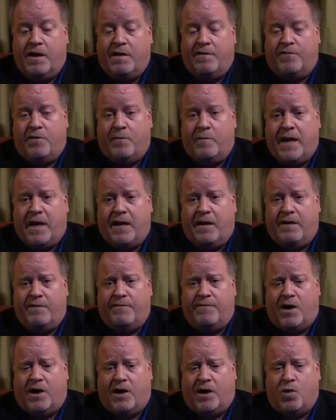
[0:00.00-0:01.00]
For many
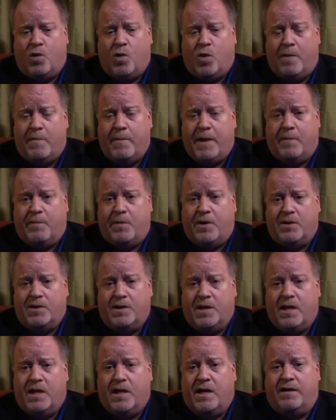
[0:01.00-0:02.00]
of our core
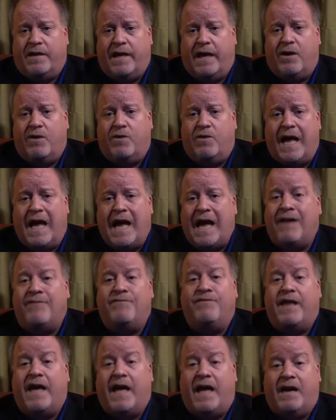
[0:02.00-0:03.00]
members, they don't
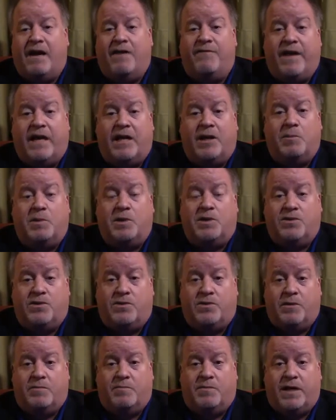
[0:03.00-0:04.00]
have that available
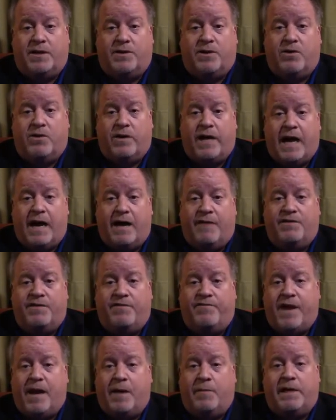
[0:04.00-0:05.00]
to them. They don't have
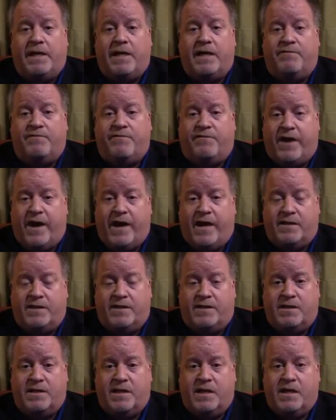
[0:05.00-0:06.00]
the family and
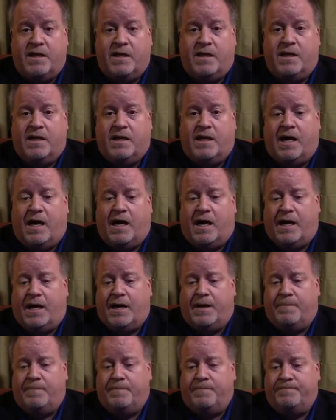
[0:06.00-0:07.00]
friends.
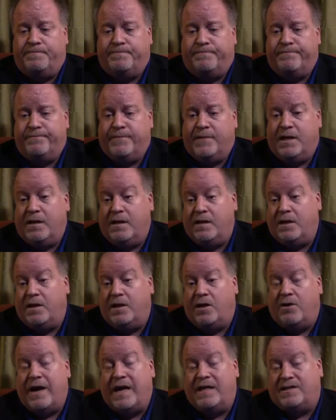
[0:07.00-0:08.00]

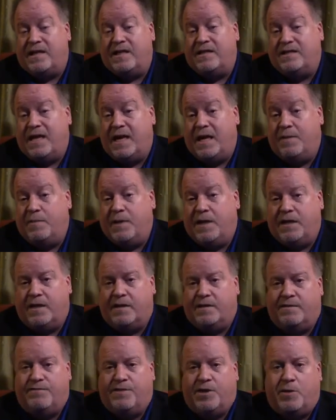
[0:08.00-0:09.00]
As I said,
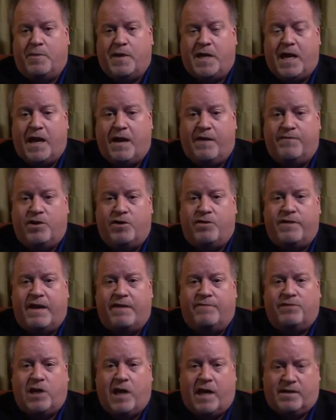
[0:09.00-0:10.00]
because of their behavior,
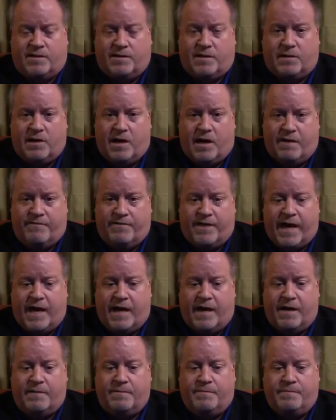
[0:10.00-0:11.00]
they've lost a lot of that.